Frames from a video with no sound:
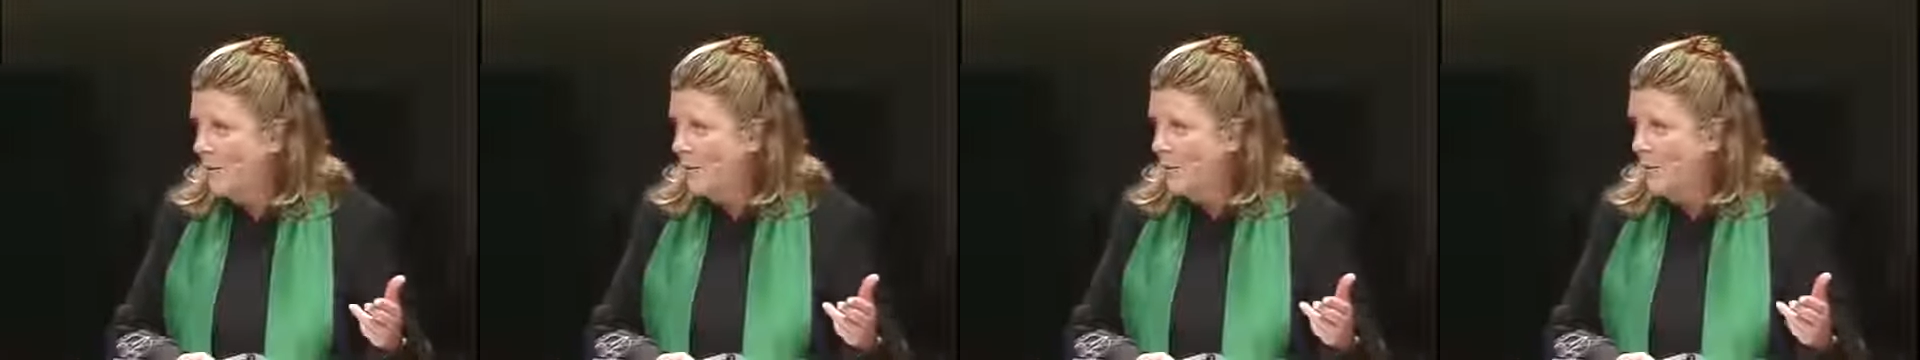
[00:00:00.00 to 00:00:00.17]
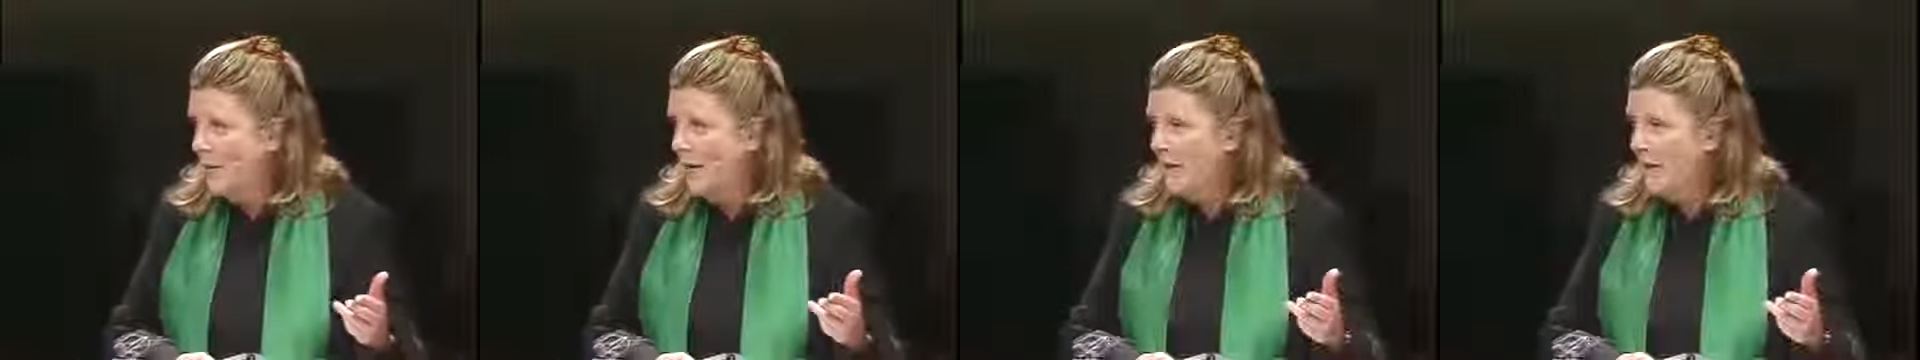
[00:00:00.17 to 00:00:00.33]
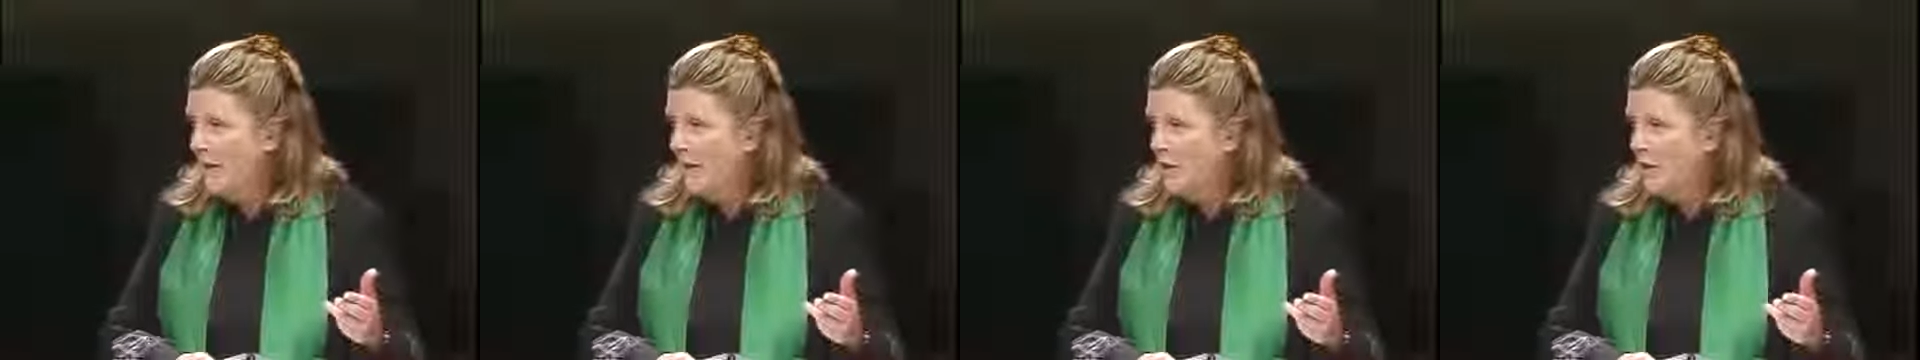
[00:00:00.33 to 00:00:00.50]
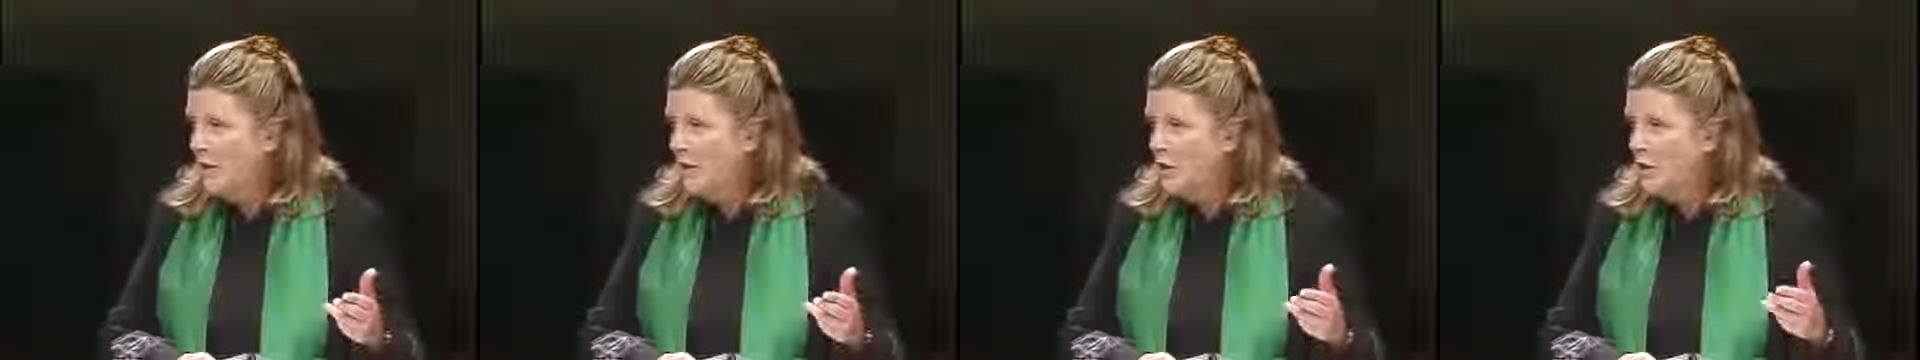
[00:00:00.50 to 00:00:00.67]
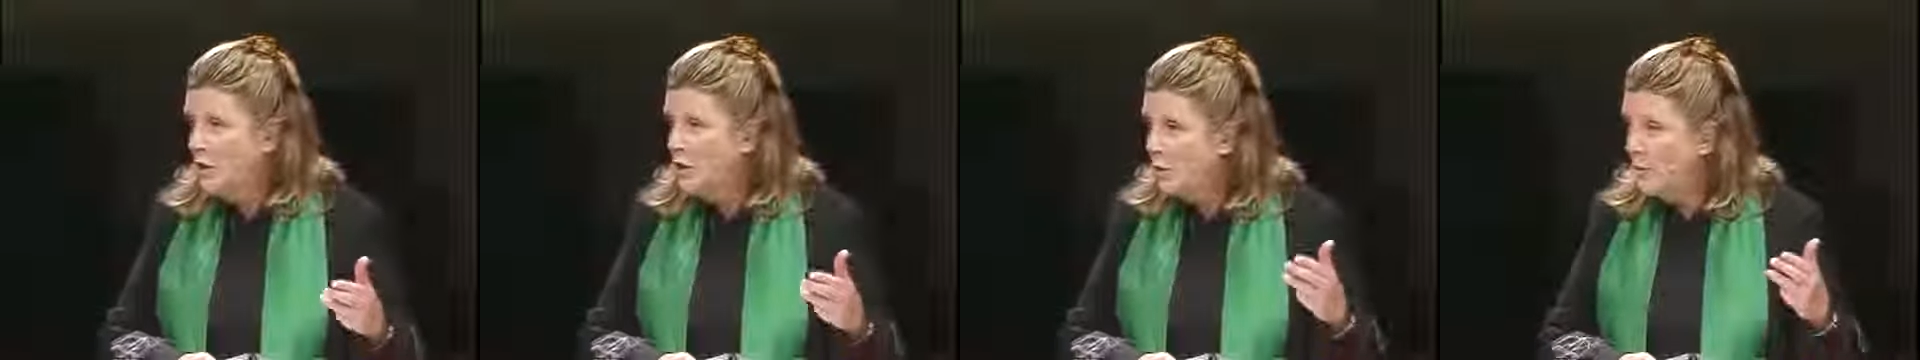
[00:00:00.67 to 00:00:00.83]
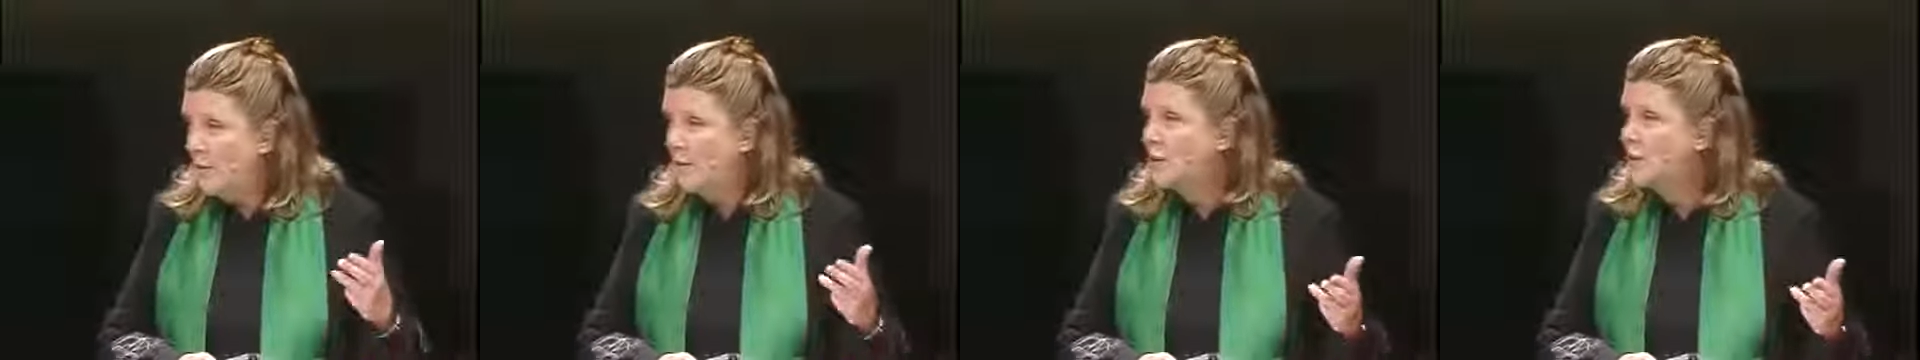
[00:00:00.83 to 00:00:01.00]
when
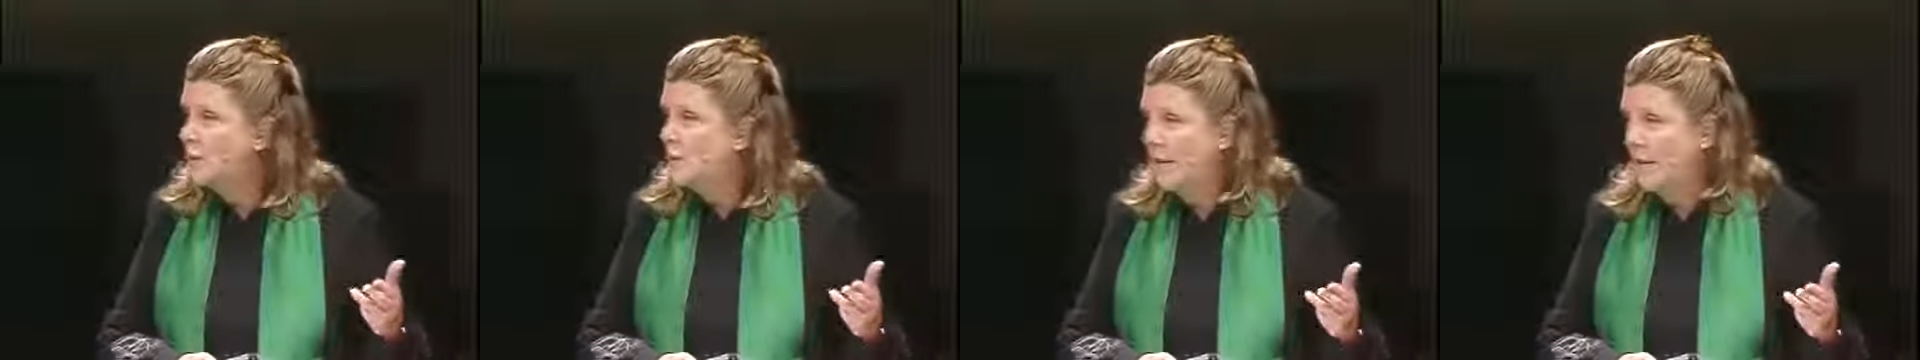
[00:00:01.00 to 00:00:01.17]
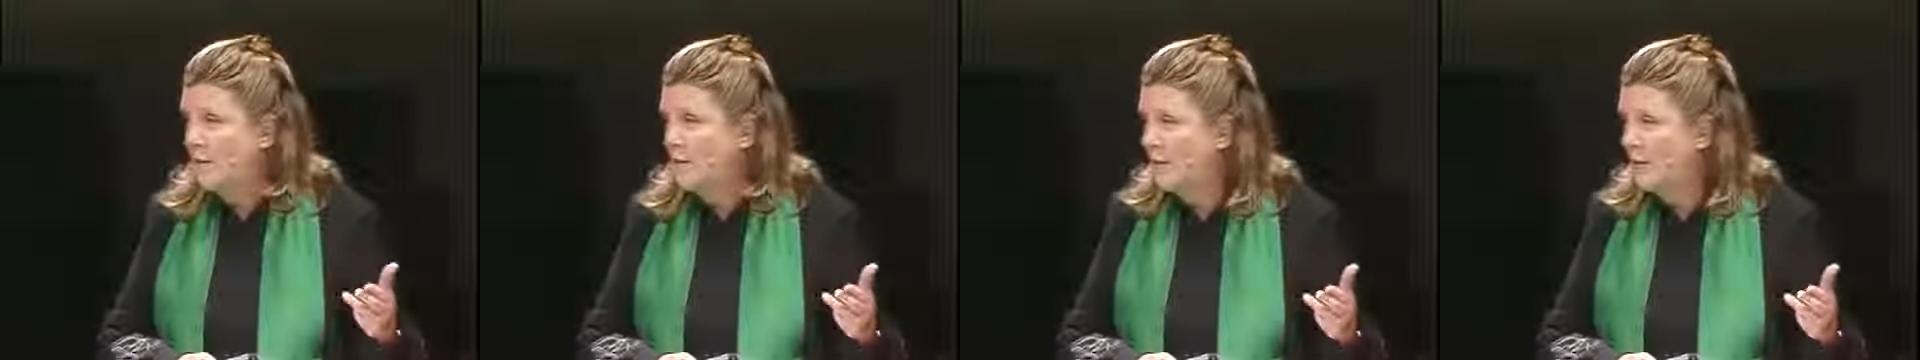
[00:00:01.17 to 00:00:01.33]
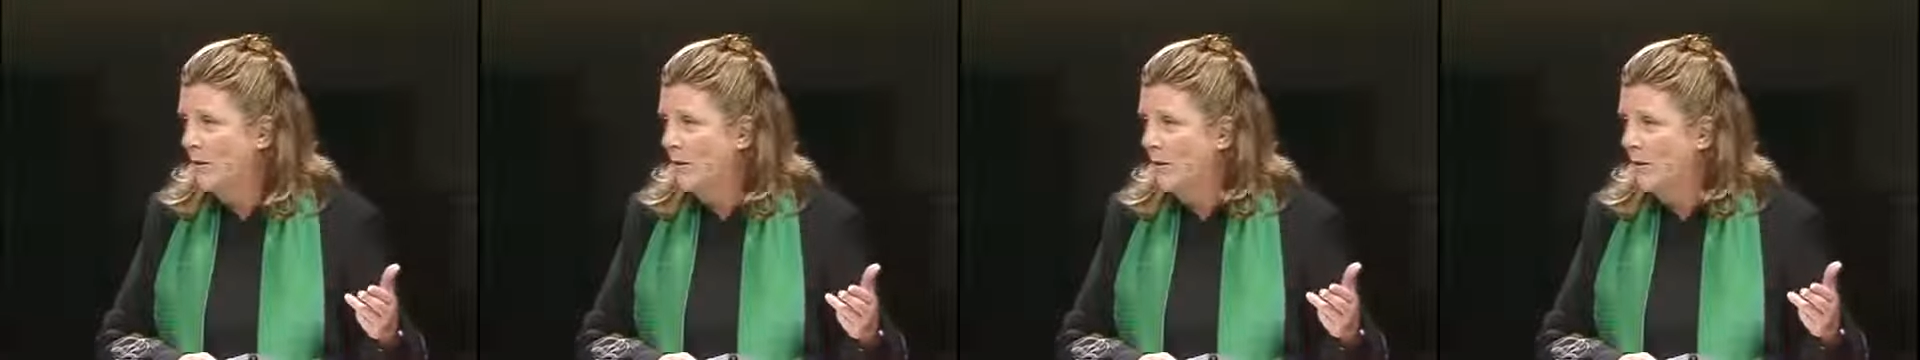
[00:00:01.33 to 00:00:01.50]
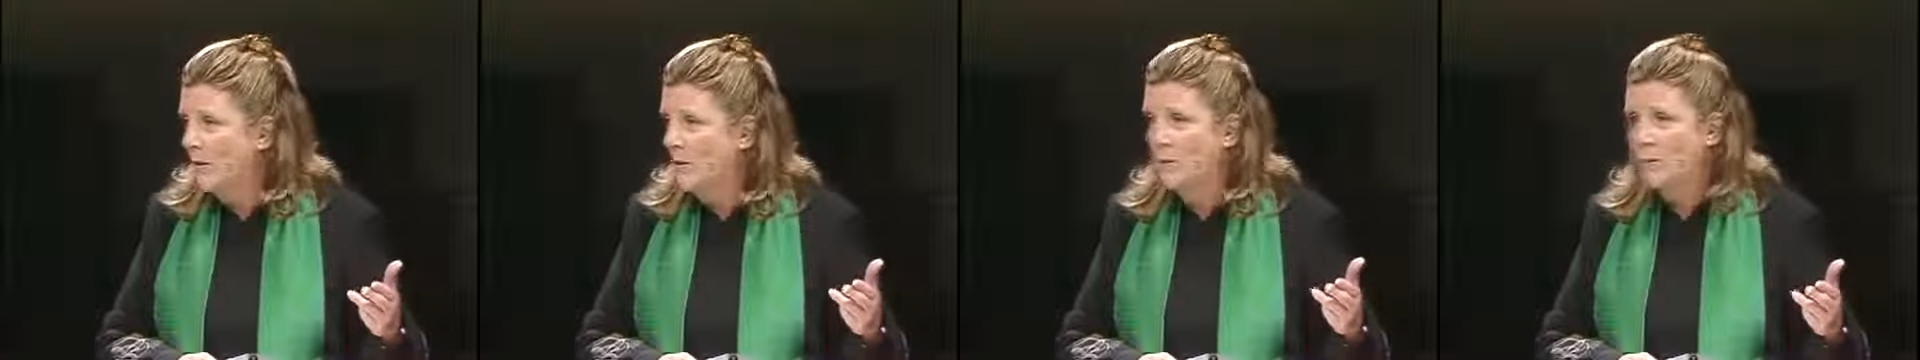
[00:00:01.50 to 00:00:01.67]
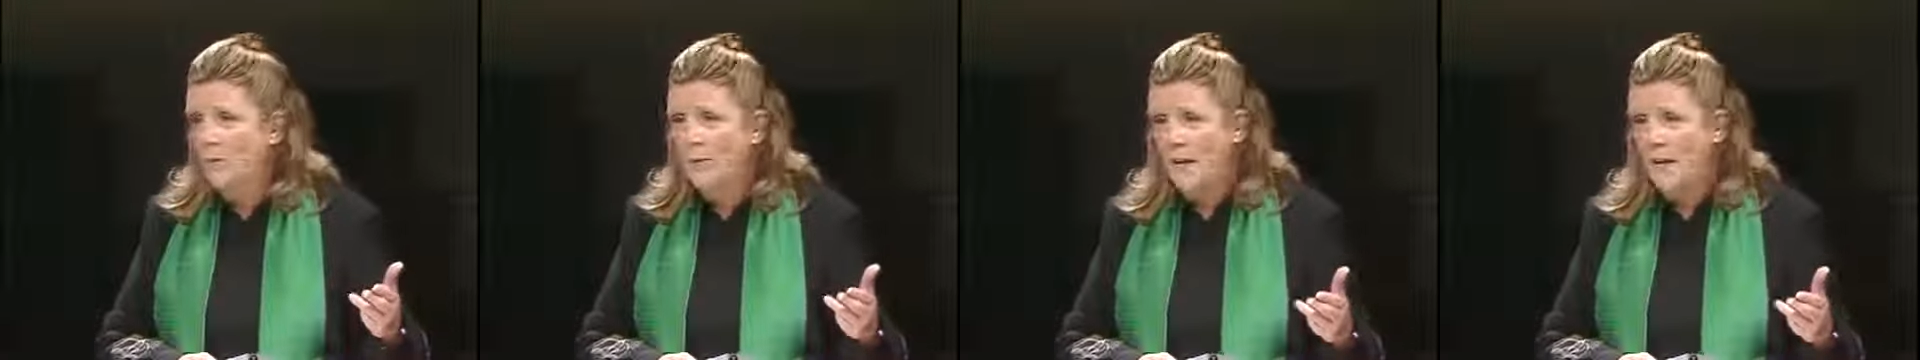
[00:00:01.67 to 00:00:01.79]
Jewish people were